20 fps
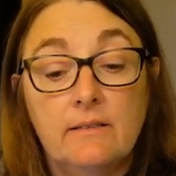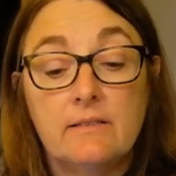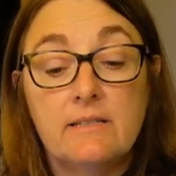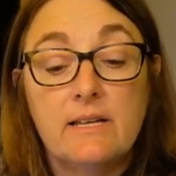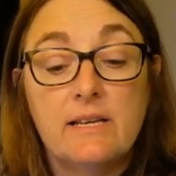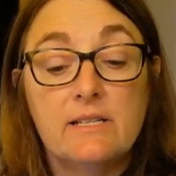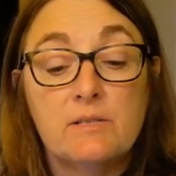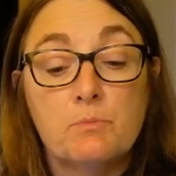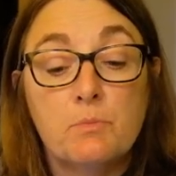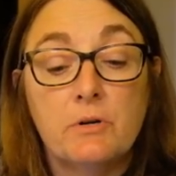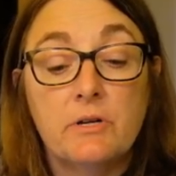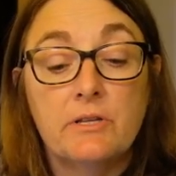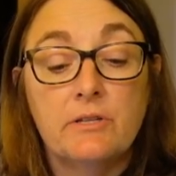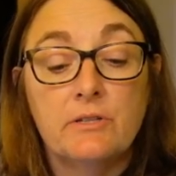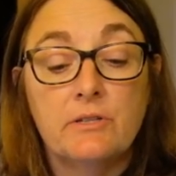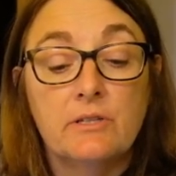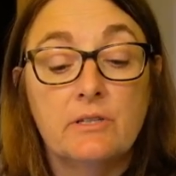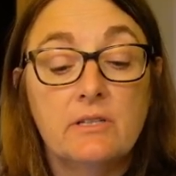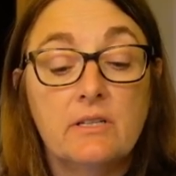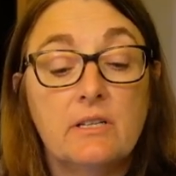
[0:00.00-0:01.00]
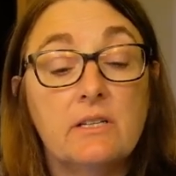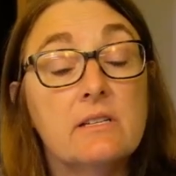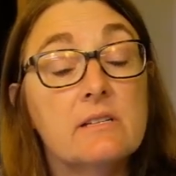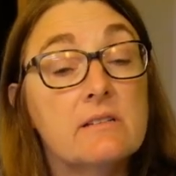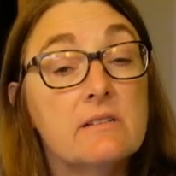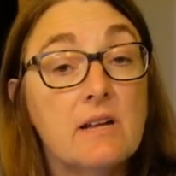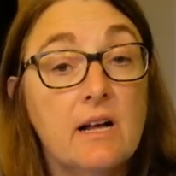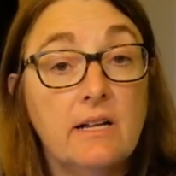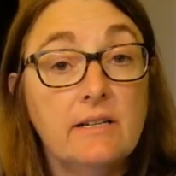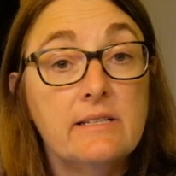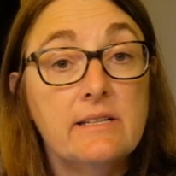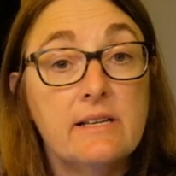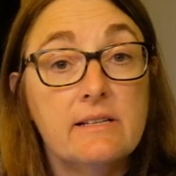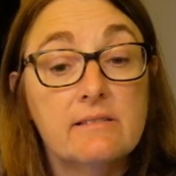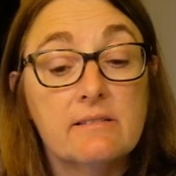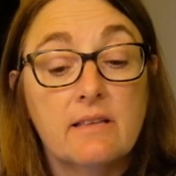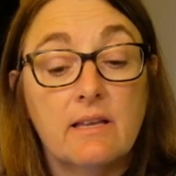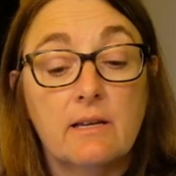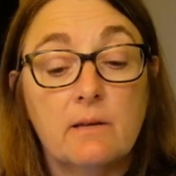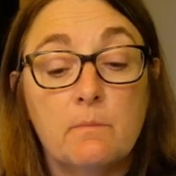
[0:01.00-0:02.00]
It tastes pretty good. It does not
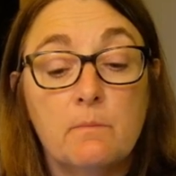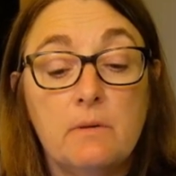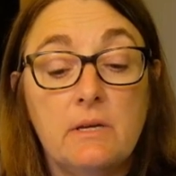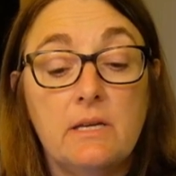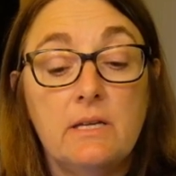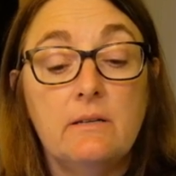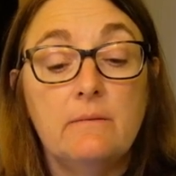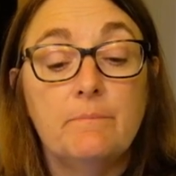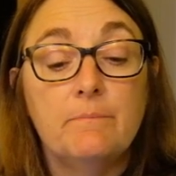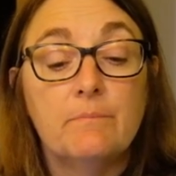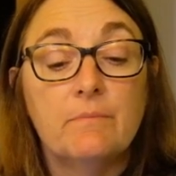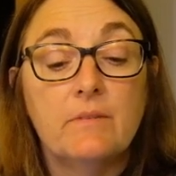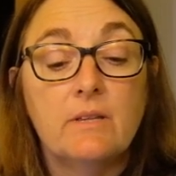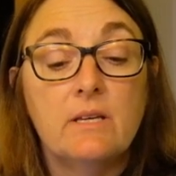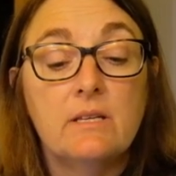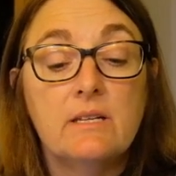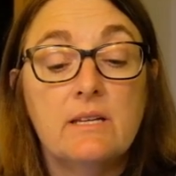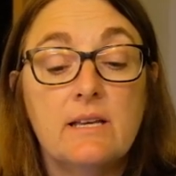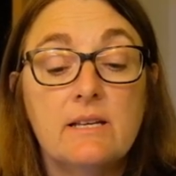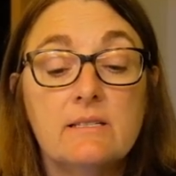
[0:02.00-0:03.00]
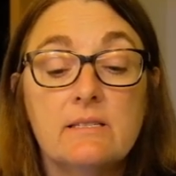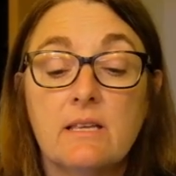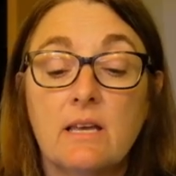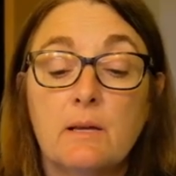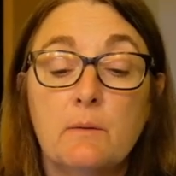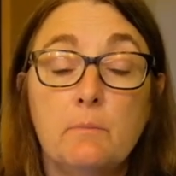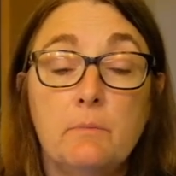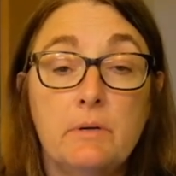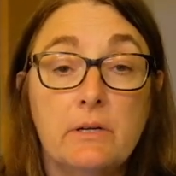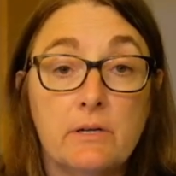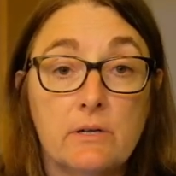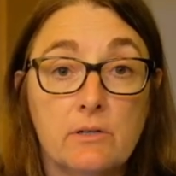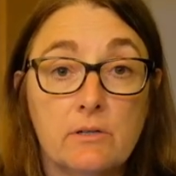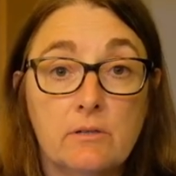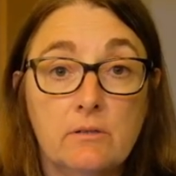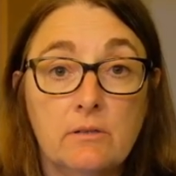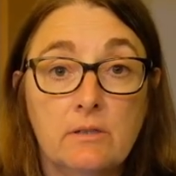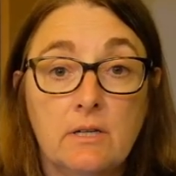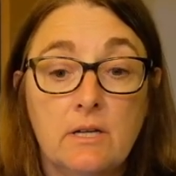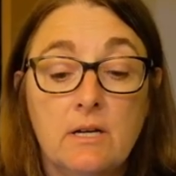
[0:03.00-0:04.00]
taste like meat. It tastes like
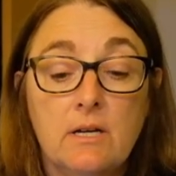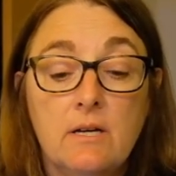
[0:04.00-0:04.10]
beer.